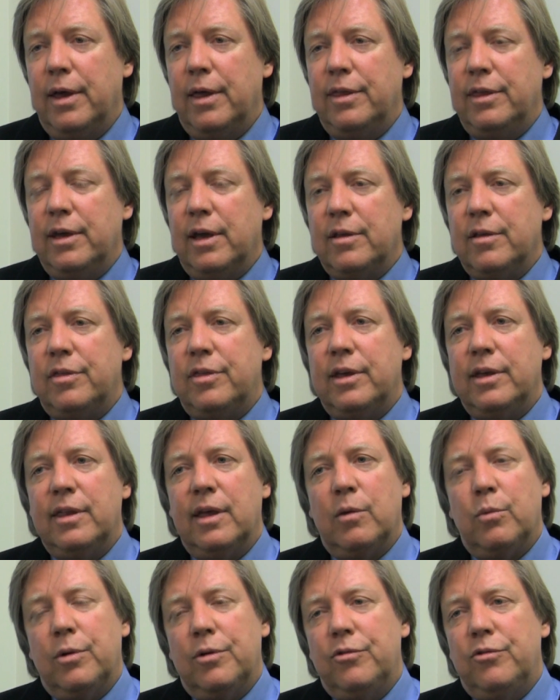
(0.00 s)
The other thing
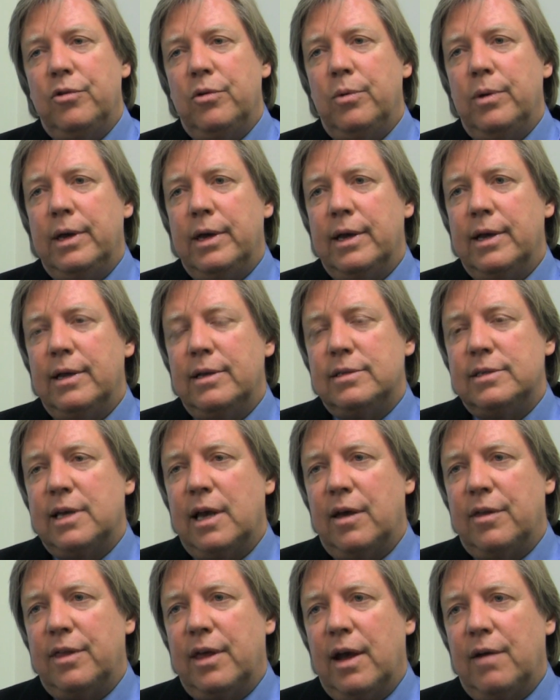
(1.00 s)
that we're doing in
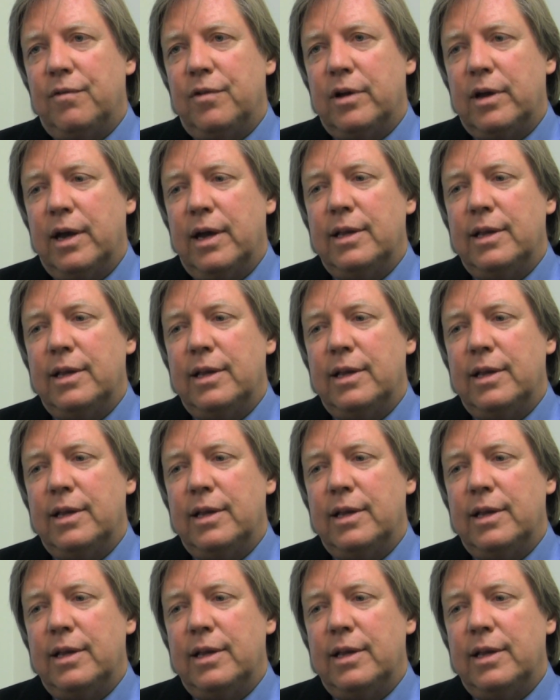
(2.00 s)
South Africa